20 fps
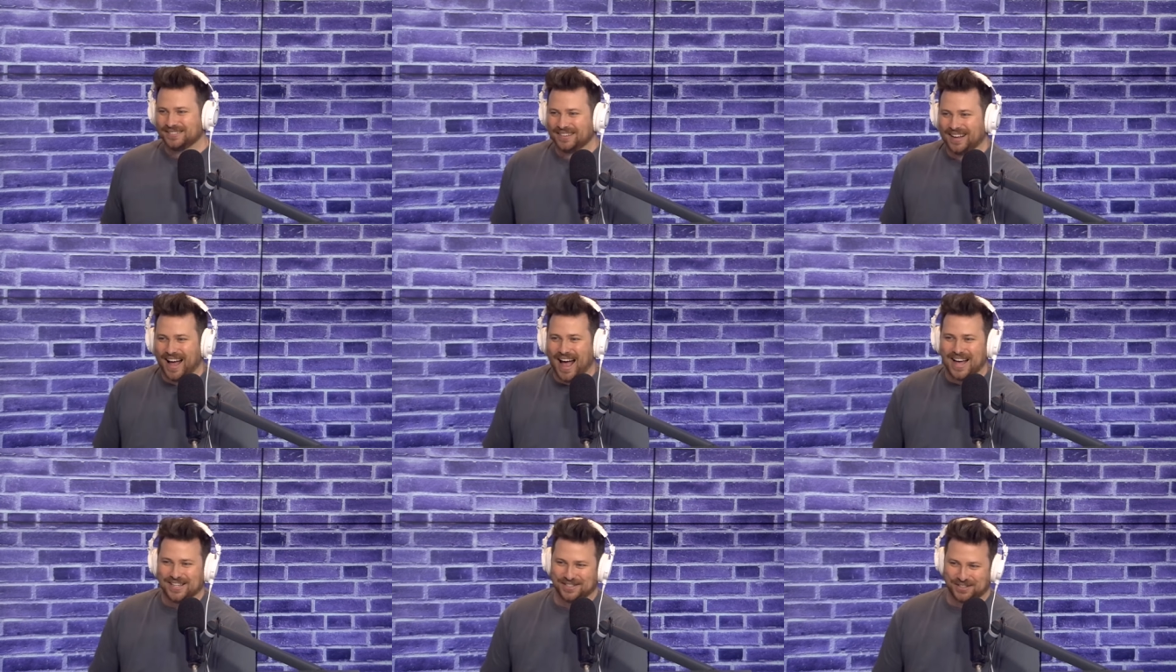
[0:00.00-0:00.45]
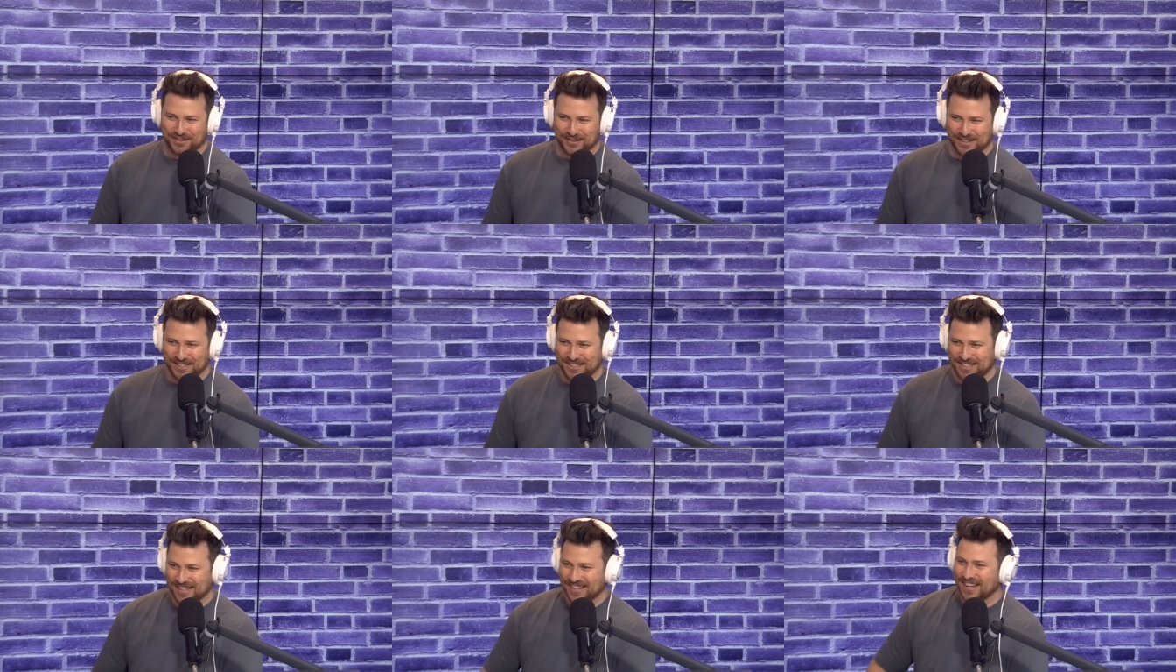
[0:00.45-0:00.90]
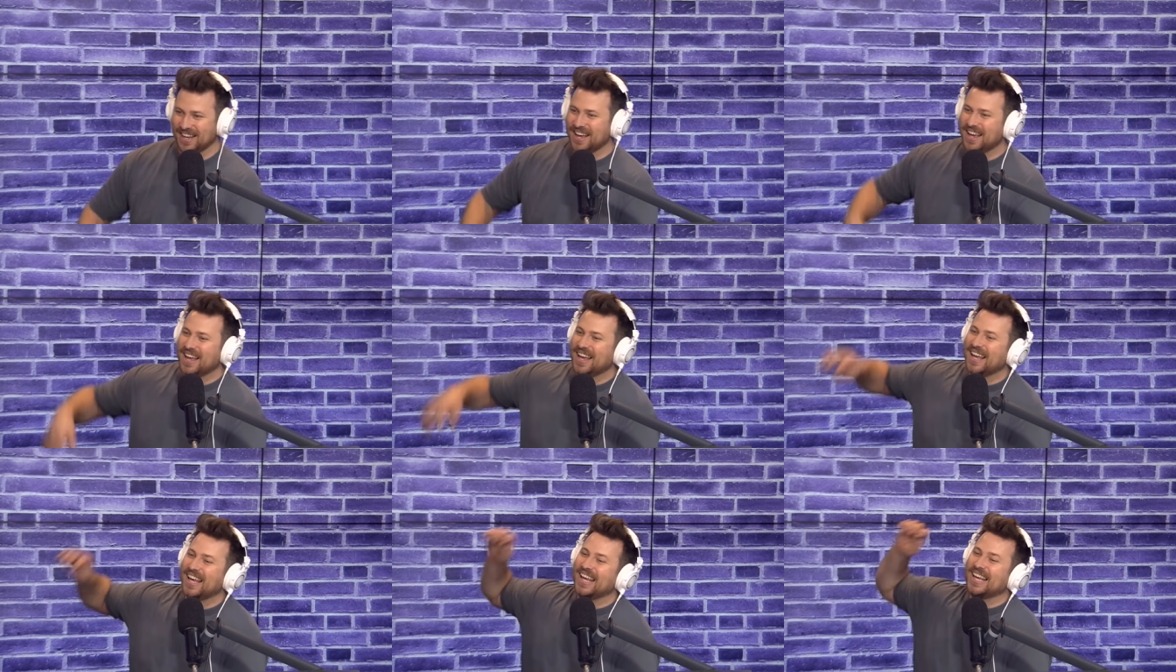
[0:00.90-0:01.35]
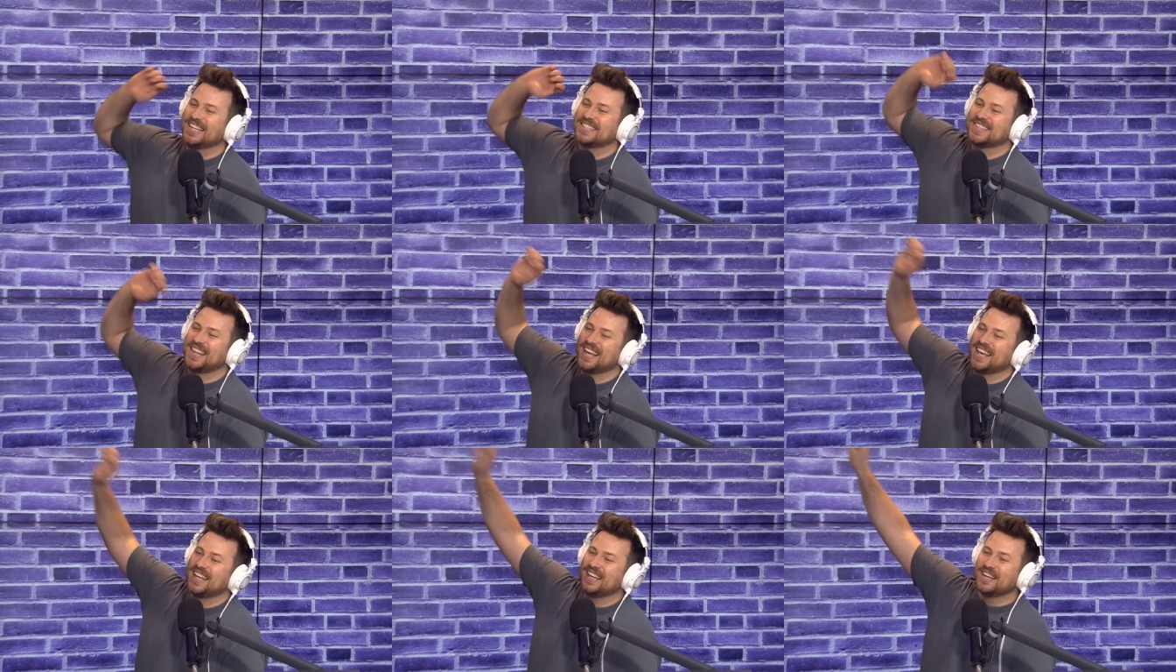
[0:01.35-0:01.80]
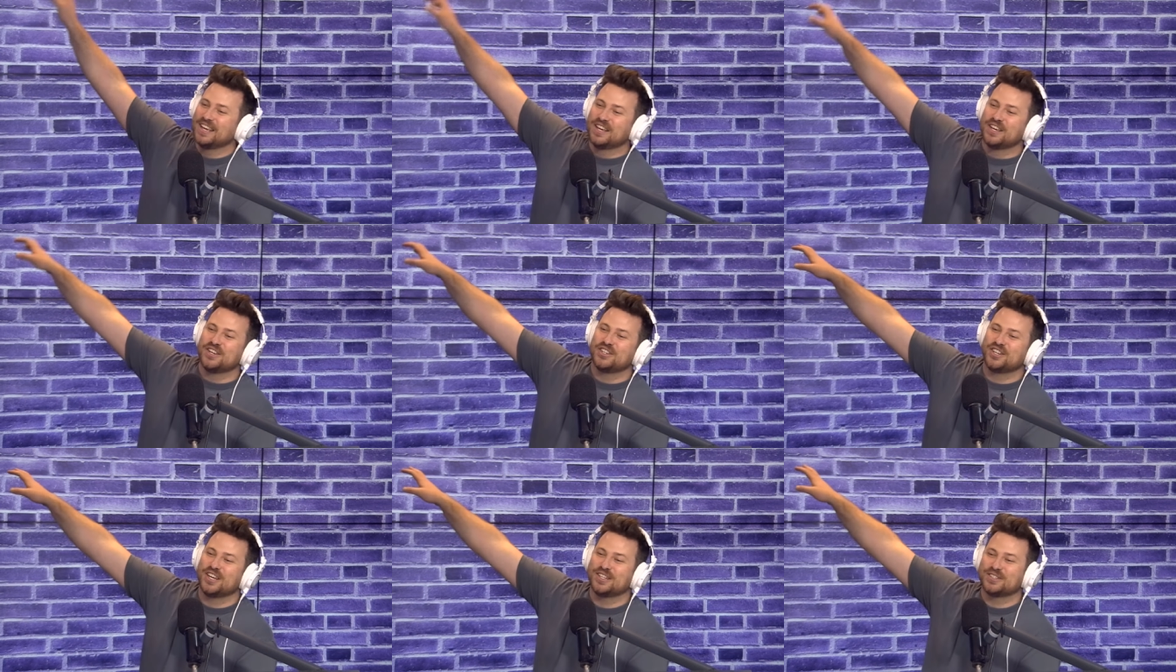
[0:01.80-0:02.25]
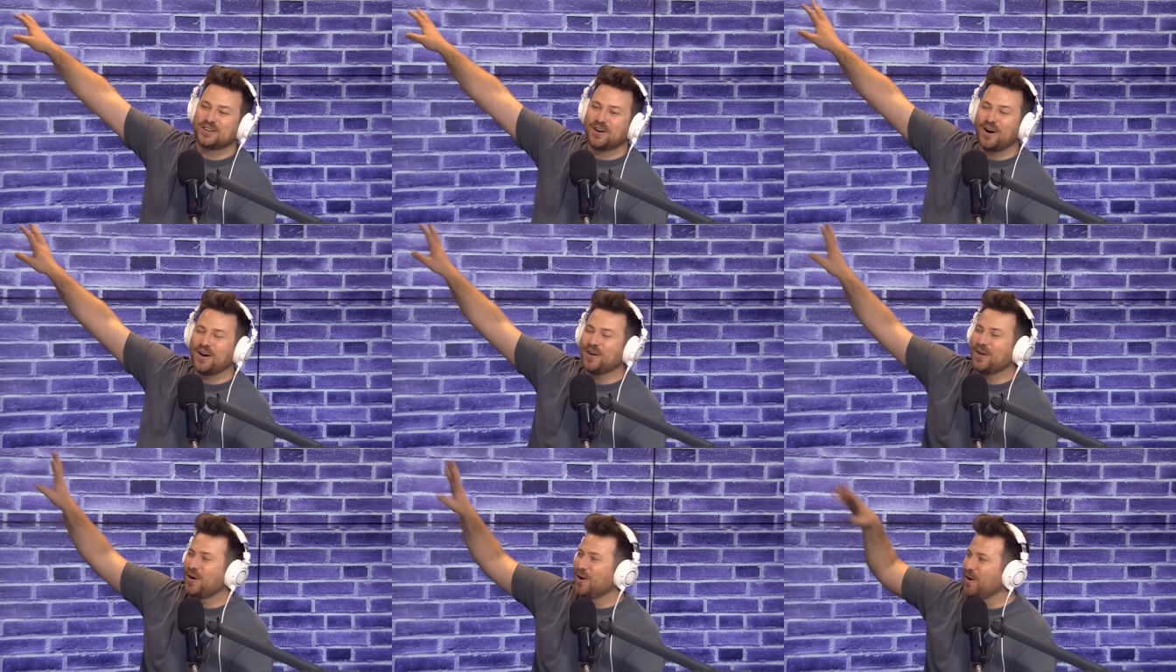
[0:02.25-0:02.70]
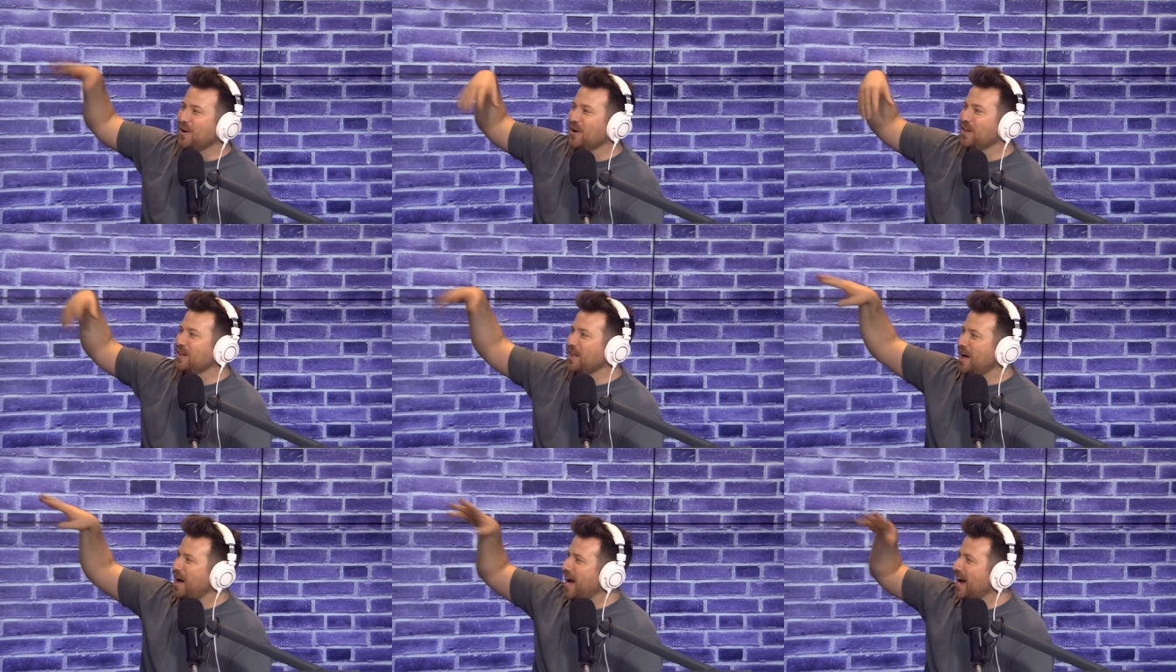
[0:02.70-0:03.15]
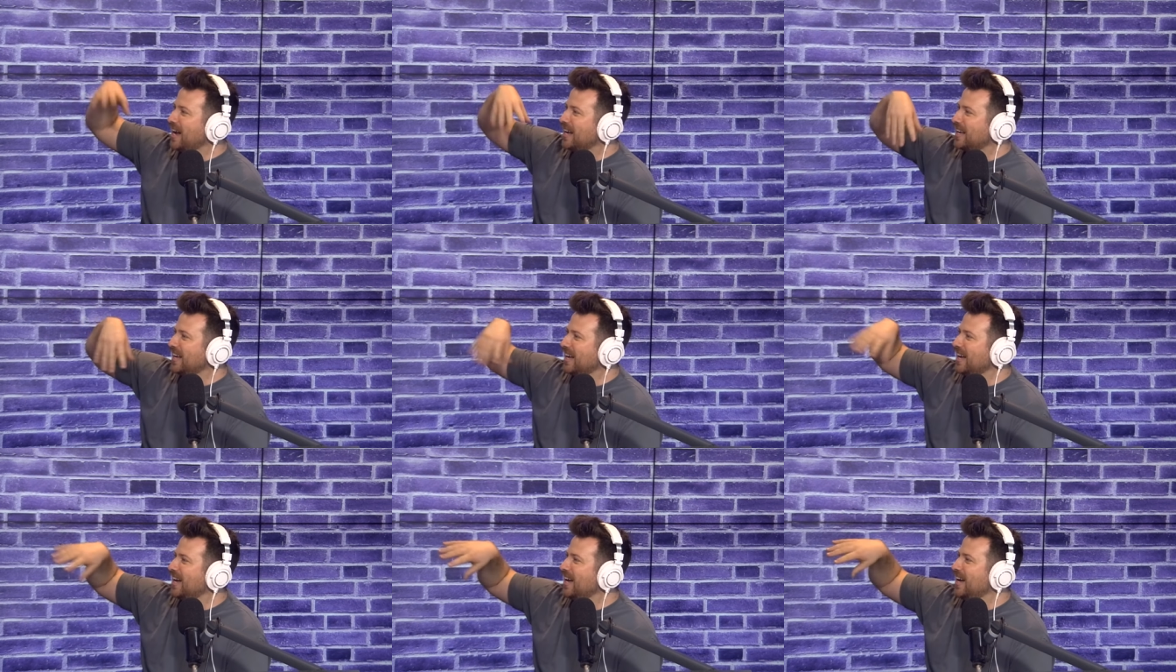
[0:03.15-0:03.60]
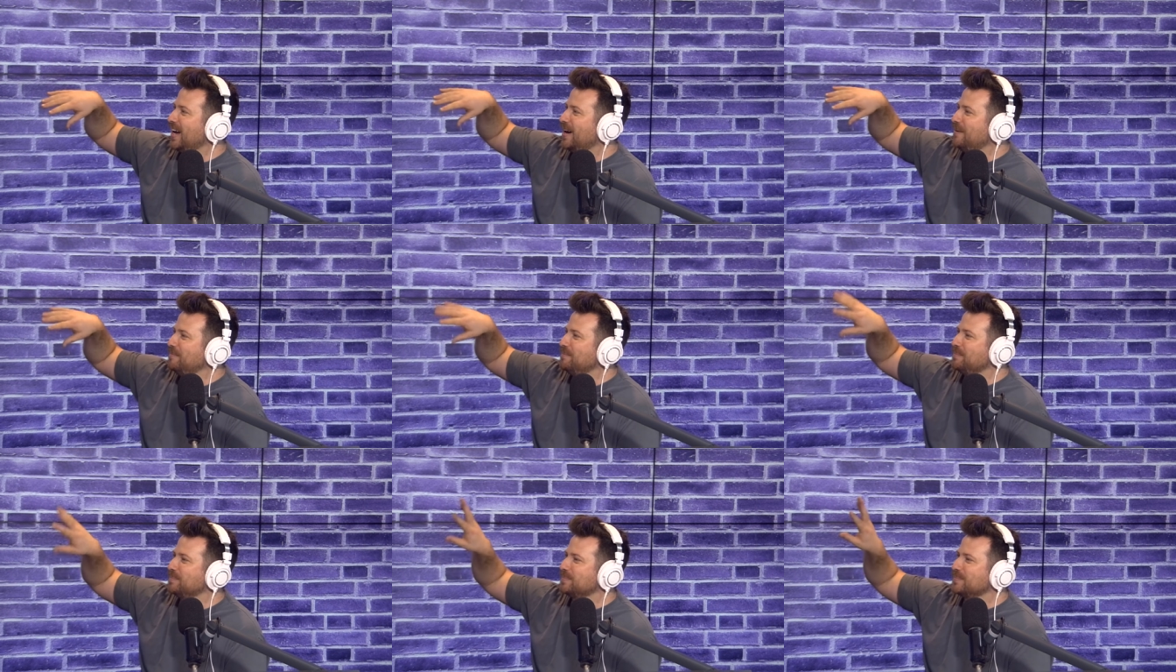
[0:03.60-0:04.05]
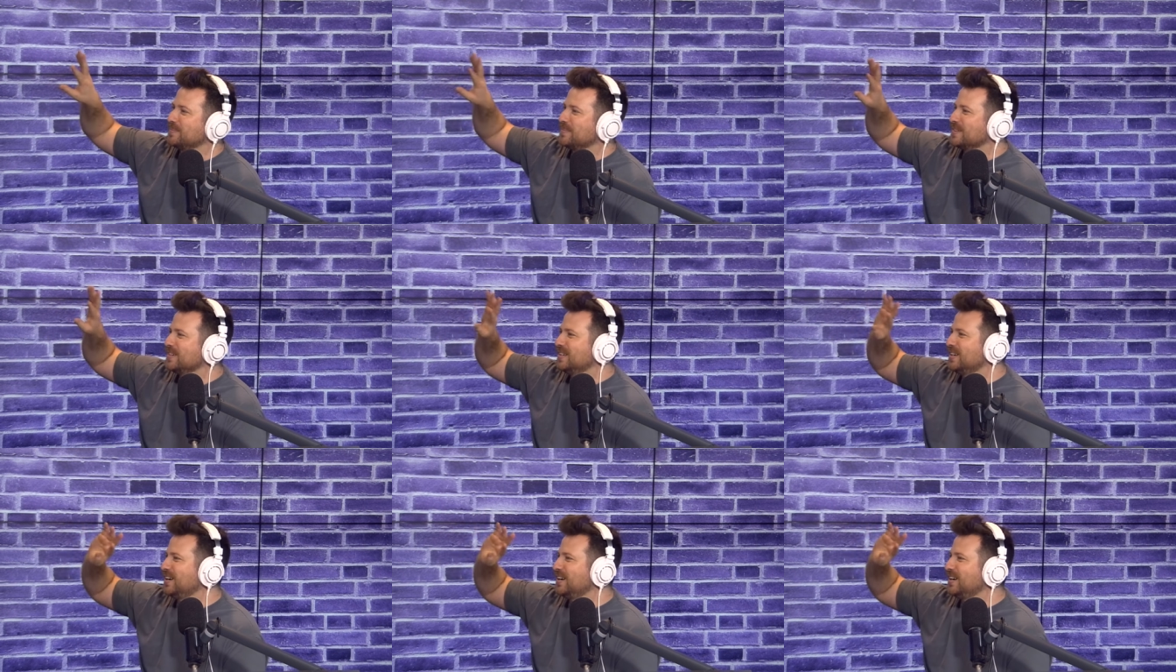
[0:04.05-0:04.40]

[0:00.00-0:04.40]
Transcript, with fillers: asterisk, yep. is that she's got her like um,